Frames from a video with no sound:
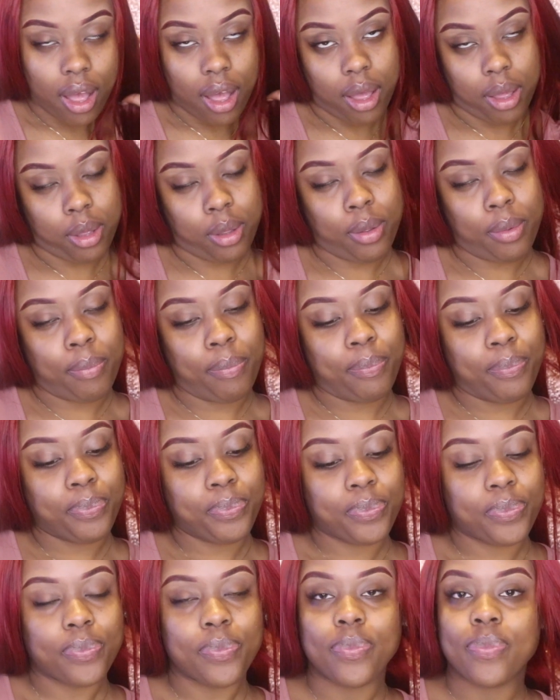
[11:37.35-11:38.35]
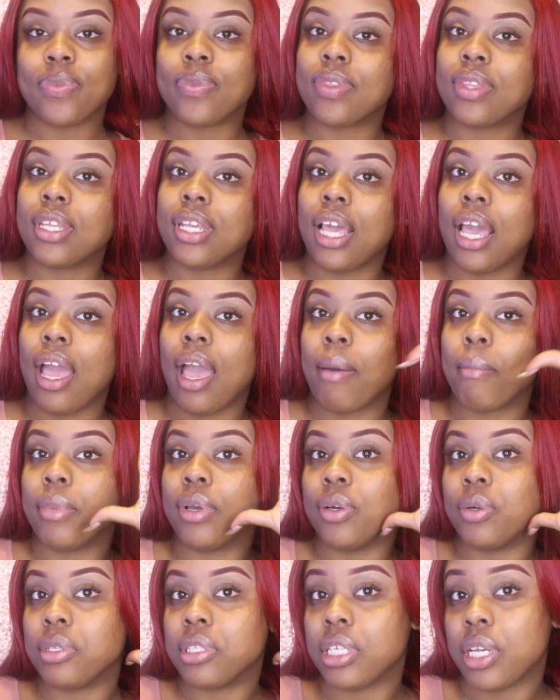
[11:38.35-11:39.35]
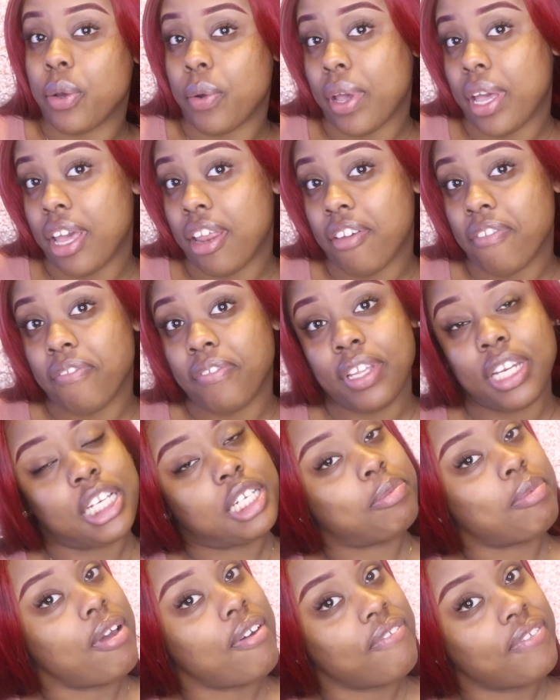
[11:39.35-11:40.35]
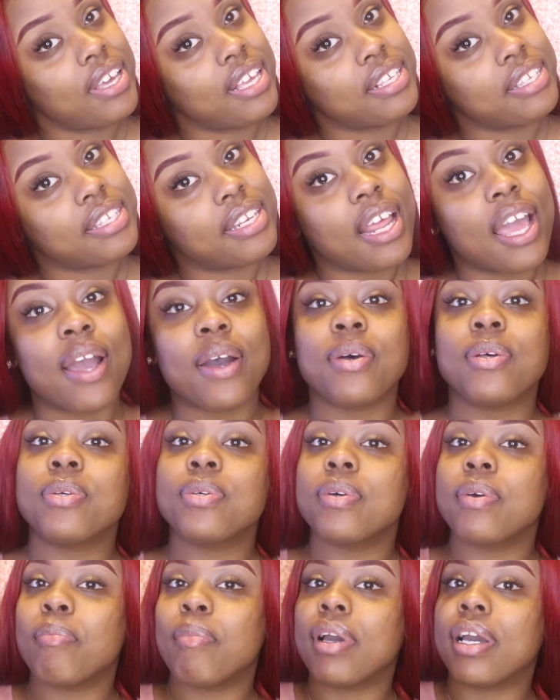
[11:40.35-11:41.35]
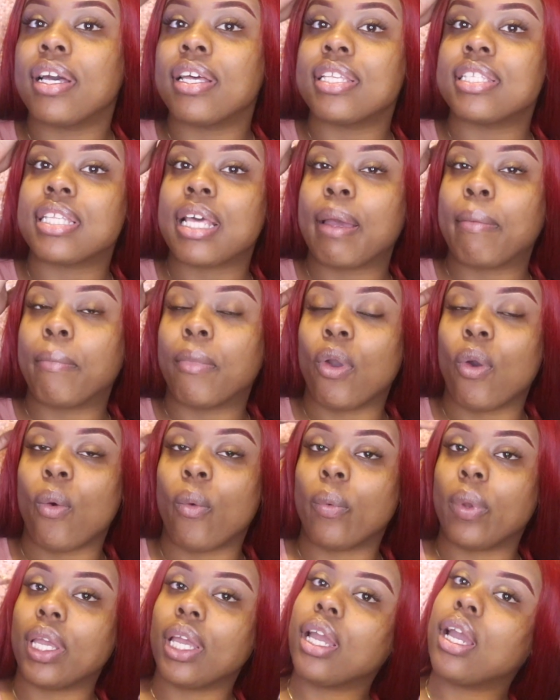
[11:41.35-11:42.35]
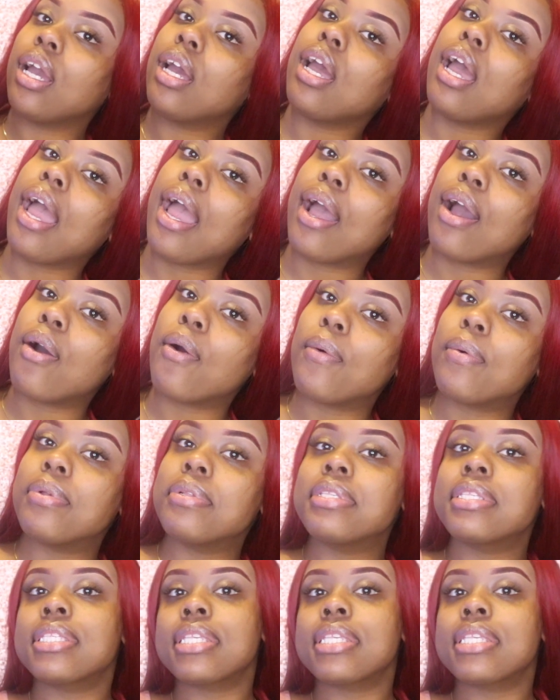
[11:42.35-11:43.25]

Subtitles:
I'm going to go ahead and finish my face now because I'm going out.